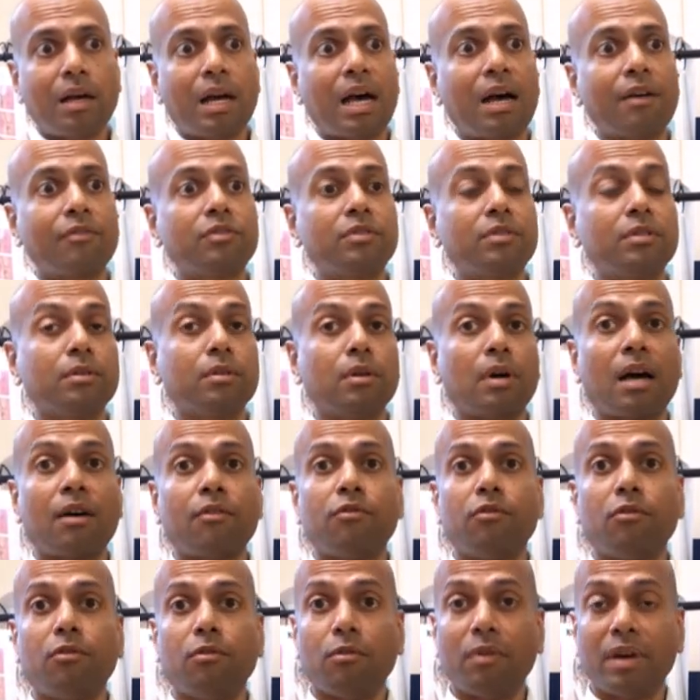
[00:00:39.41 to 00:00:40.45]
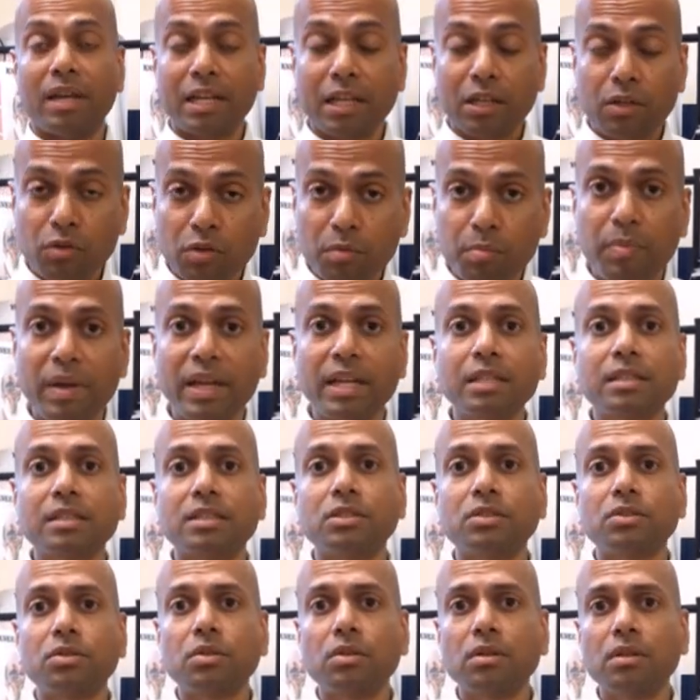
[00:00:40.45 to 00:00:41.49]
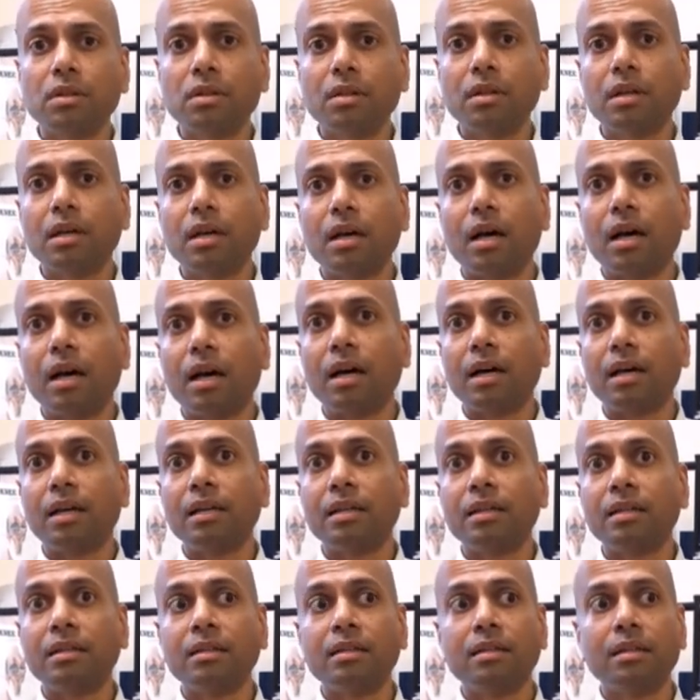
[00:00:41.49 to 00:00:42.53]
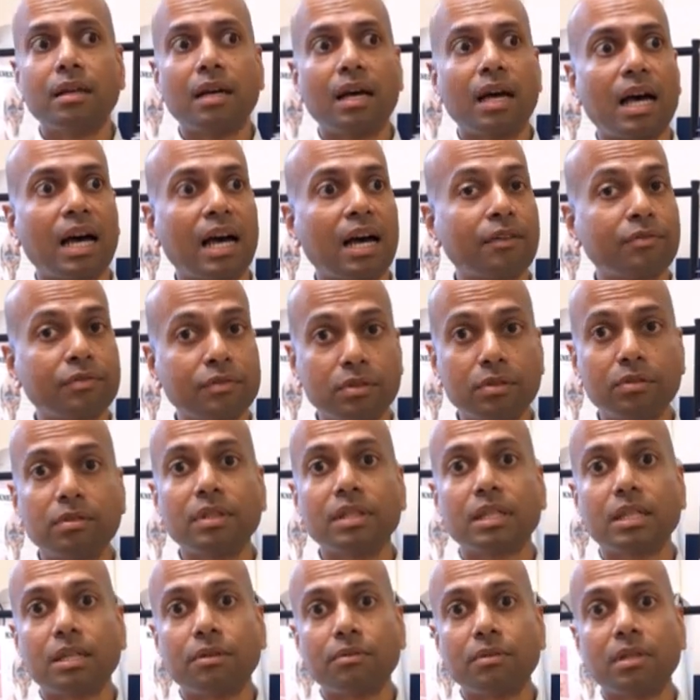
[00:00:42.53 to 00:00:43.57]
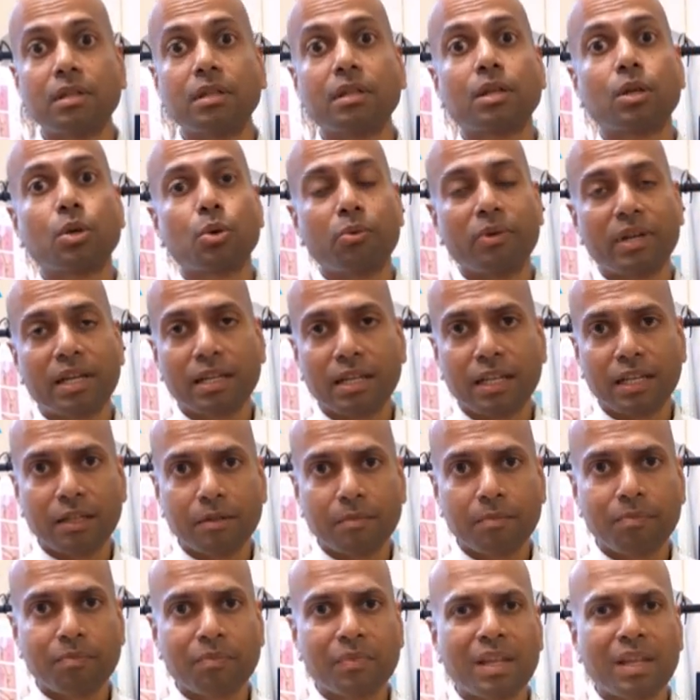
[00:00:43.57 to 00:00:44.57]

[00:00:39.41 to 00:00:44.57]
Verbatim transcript: have to have very good pain control, and have to recover quickly.